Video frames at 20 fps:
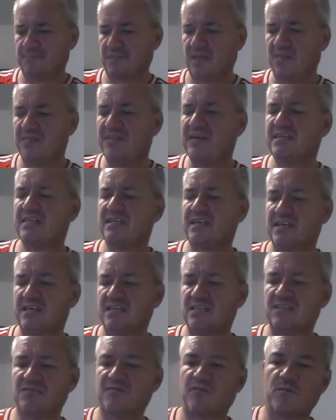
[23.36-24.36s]
This
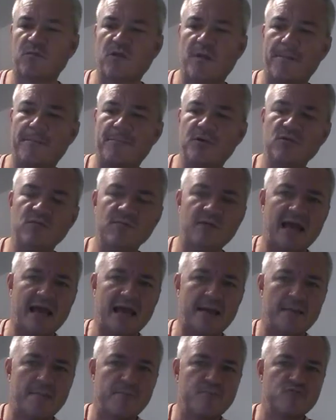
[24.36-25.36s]
is from the
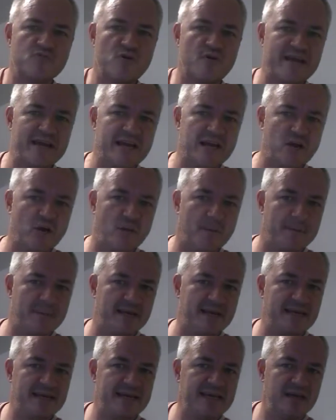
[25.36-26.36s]
Bootleg Brewing
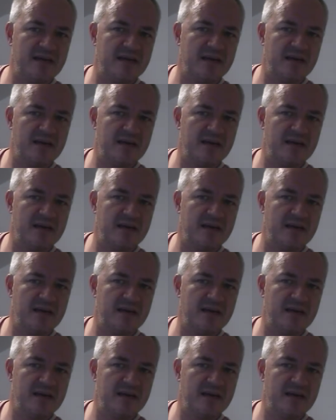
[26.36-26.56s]
Company,